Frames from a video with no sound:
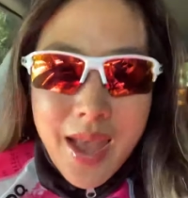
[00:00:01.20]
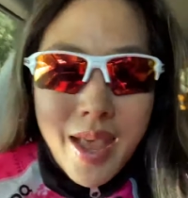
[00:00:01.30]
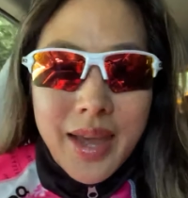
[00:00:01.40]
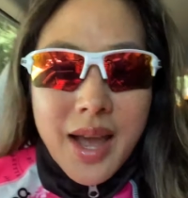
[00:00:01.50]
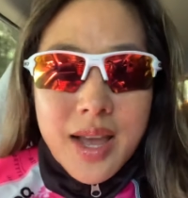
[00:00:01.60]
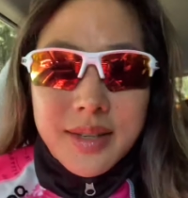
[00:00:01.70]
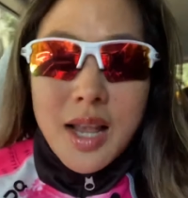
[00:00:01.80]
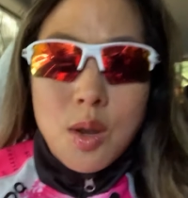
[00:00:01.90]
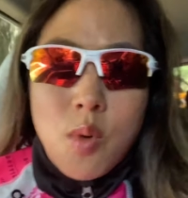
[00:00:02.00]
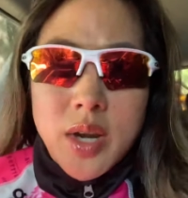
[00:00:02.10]
Hey guys,
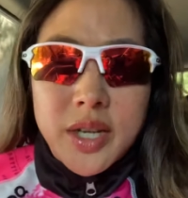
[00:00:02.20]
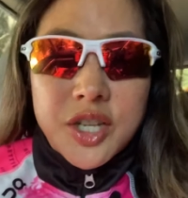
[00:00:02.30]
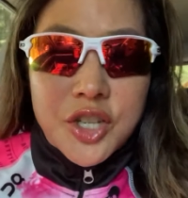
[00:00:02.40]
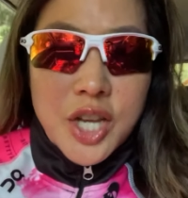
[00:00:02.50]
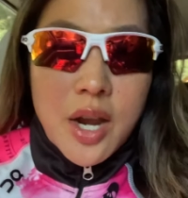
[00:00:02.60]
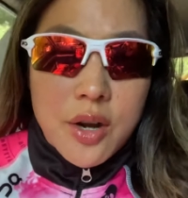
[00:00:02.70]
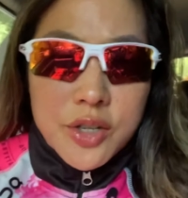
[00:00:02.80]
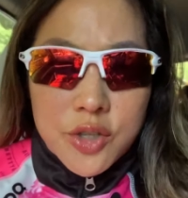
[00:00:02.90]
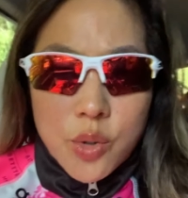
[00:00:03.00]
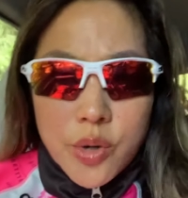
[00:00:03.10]
I wanted to share a
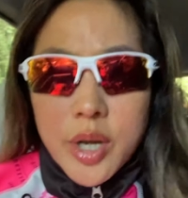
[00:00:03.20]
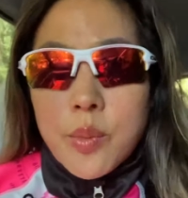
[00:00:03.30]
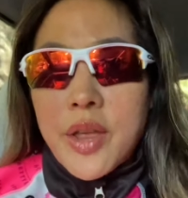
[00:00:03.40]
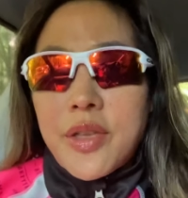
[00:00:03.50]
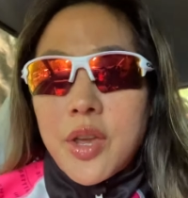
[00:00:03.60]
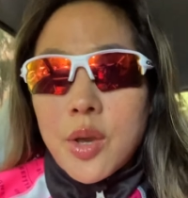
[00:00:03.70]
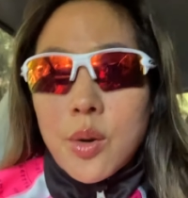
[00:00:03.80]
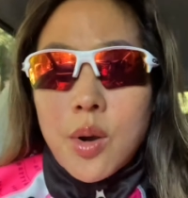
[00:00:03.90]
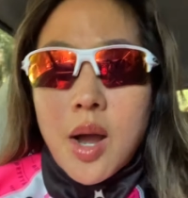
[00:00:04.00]
story with you